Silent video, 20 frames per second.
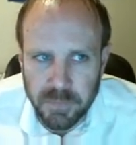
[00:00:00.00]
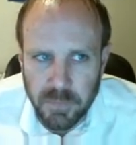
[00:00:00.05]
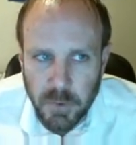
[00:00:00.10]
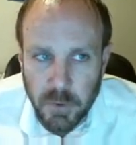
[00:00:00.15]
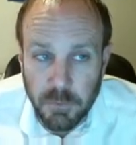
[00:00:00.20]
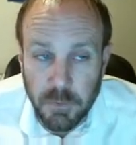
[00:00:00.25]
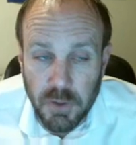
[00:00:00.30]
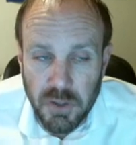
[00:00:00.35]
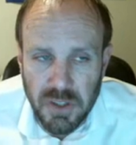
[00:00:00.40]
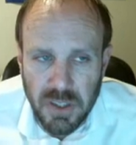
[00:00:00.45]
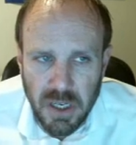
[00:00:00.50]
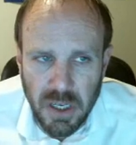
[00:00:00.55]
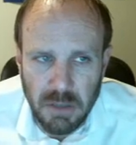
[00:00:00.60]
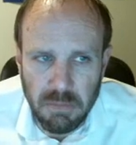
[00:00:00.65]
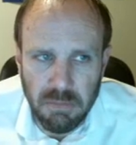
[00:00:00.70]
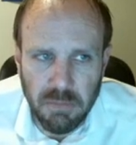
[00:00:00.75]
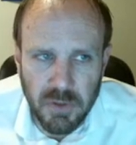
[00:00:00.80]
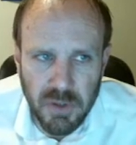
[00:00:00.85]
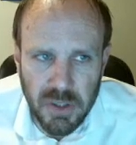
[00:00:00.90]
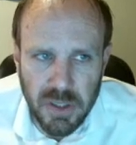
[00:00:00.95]
For
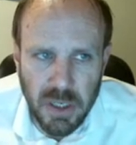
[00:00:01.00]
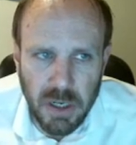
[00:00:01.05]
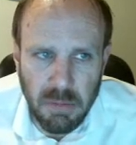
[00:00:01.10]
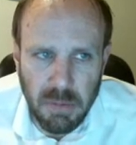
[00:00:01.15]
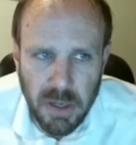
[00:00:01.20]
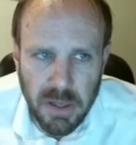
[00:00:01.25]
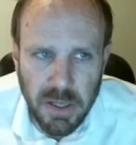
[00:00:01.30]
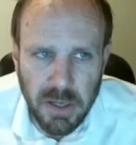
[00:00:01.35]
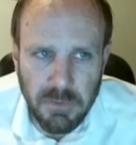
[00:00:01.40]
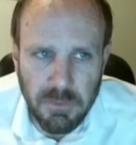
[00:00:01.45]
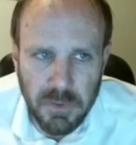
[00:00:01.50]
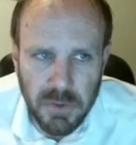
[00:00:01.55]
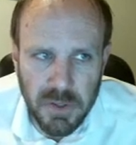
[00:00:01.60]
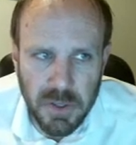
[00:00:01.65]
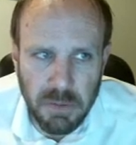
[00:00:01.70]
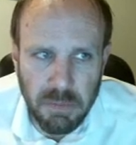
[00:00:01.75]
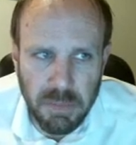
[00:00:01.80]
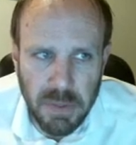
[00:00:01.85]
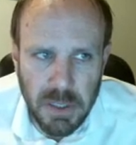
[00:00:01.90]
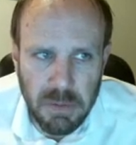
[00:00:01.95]
some, I think for
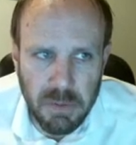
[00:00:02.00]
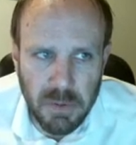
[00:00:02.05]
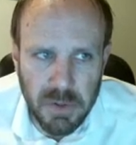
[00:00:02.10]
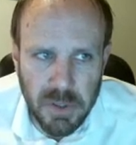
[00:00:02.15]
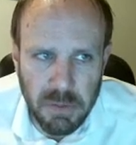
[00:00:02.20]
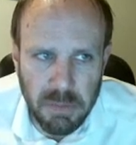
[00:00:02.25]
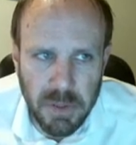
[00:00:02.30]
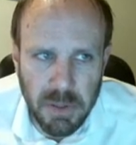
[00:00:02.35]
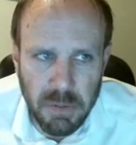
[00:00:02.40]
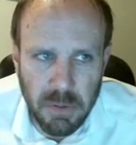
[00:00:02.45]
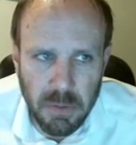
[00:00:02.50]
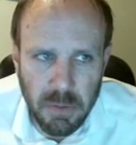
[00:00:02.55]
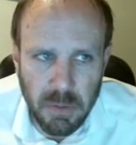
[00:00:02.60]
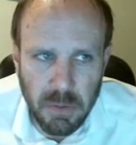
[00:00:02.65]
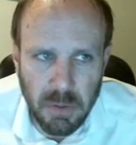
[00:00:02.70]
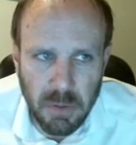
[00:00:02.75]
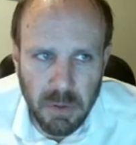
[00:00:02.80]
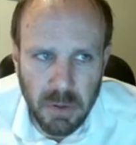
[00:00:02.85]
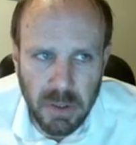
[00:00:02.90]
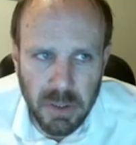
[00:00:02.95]
some people
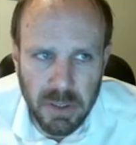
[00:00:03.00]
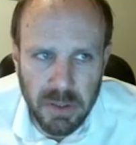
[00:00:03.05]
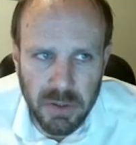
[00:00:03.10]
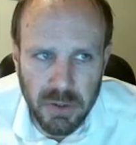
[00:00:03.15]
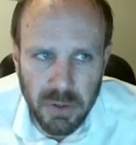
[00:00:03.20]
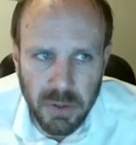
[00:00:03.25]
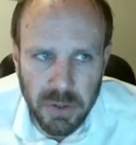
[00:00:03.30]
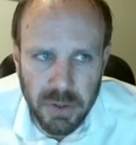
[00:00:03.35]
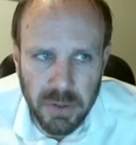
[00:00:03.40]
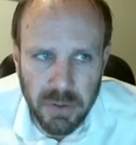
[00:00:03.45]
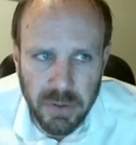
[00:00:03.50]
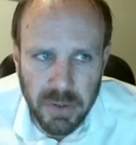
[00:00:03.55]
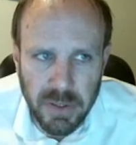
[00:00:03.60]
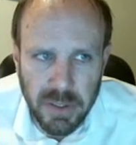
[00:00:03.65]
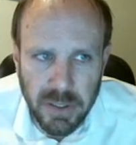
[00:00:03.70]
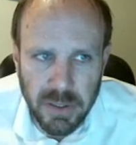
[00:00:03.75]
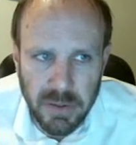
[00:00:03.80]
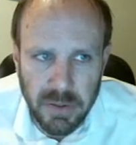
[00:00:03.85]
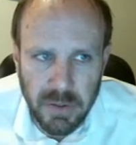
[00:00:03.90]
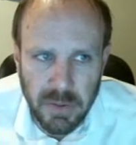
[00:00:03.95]
will really enjoy doing
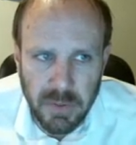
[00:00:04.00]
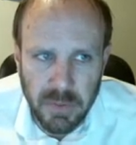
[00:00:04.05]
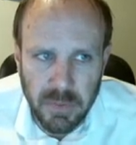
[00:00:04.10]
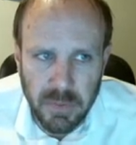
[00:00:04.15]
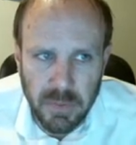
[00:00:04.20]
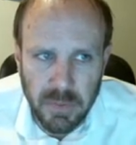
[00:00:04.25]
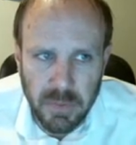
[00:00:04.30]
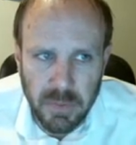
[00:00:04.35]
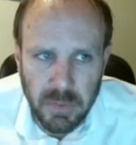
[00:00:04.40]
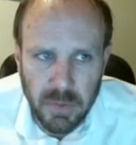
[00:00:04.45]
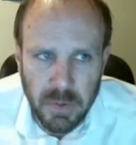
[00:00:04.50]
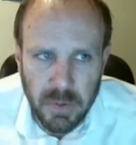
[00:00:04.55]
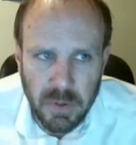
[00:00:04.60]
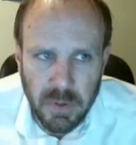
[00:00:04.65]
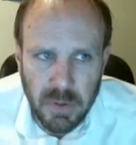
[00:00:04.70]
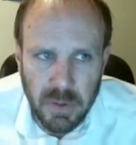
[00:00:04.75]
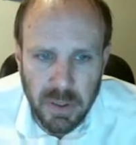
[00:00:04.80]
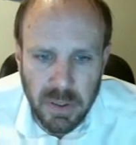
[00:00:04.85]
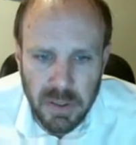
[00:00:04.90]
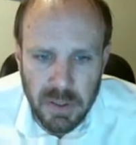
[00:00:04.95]
that.
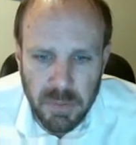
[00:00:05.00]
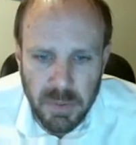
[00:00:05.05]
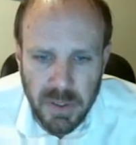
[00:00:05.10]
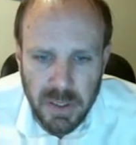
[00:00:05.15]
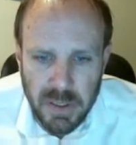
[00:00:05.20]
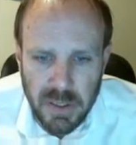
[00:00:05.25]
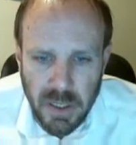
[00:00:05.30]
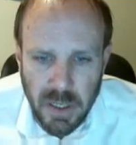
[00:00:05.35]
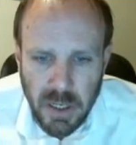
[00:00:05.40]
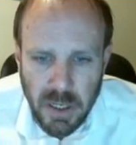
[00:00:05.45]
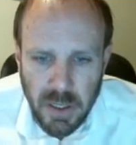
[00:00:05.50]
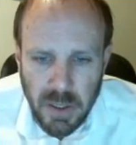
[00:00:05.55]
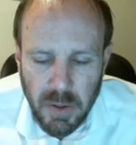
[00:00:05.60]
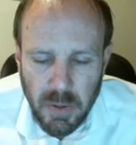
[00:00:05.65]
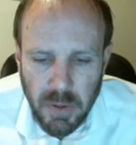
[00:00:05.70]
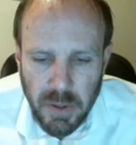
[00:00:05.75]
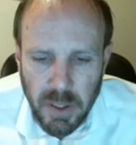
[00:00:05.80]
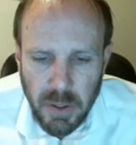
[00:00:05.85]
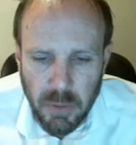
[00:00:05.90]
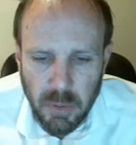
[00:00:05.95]
And it's because I
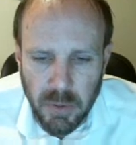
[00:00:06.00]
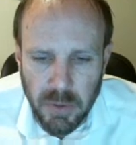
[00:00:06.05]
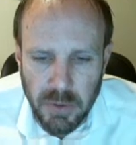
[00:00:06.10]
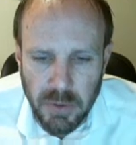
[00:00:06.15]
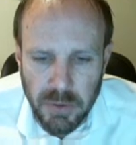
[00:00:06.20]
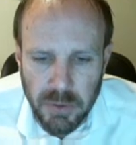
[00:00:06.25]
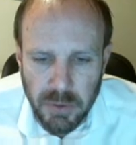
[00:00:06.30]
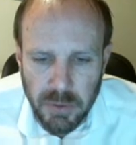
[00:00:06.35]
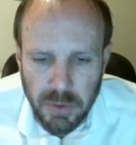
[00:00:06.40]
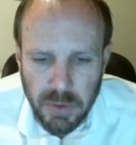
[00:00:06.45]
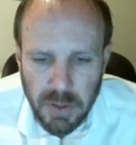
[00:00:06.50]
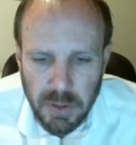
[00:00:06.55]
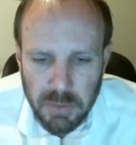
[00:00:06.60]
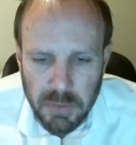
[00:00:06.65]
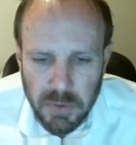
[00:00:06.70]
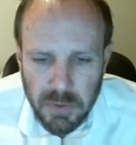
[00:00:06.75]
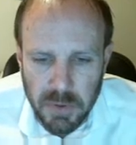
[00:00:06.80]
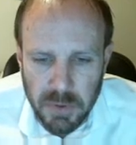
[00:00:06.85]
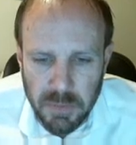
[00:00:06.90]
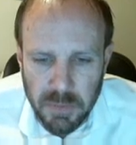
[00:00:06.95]
don't care where the truth comes
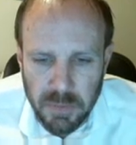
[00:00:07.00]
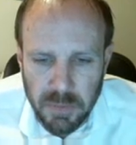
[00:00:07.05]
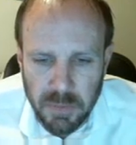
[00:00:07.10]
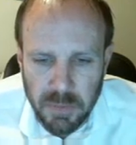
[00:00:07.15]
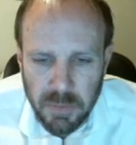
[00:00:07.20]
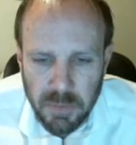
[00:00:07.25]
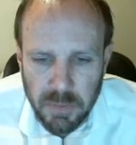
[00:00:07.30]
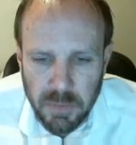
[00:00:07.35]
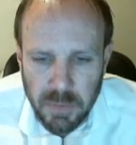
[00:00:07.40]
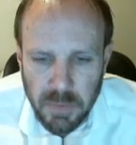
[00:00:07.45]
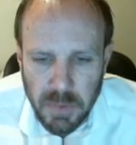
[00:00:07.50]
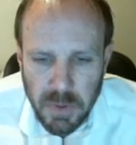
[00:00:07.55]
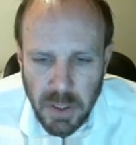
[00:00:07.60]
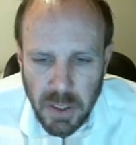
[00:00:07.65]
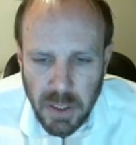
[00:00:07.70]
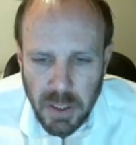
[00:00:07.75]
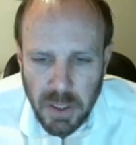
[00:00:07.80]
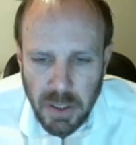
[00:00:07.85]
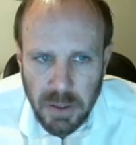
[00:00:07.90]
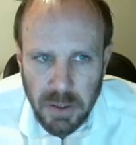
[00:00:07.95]
from.
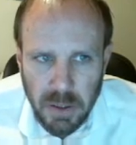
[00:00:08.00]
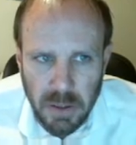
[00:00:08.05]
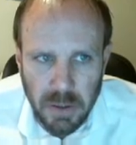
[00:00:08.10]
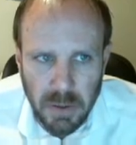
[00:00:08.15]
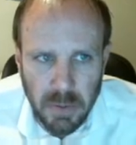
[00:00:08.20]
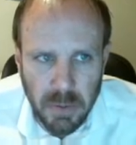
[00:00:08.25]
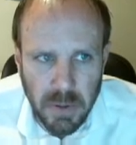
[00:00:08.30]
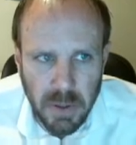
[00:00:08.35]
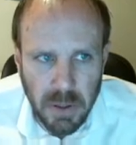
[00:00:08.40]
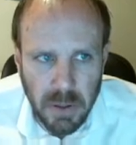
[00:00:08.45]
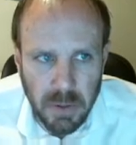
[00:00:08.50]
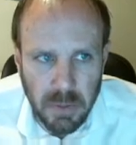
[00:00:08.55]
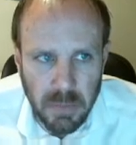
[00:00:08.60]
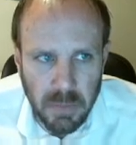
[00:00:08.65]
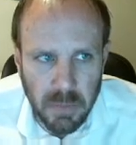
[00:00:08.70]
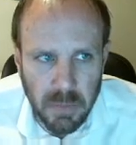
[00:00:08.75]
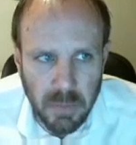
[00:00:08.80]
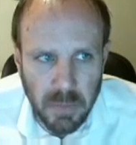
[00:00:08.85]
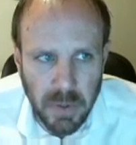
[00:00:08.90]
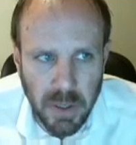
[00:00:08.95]
I don't care
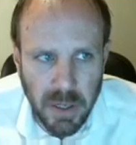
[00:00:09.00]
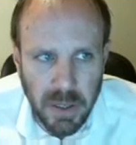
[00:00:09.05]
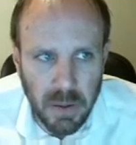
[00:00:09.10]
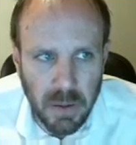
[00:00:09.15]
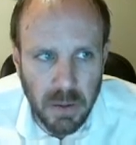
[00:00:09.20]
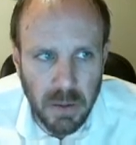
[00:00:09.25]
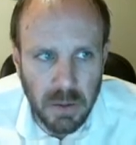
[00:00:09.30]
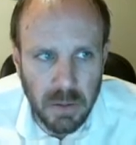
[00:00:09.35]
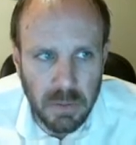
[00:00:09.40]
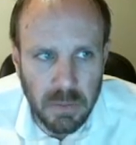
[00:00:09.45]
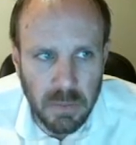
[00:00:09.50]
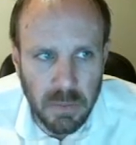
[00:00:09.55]
at all.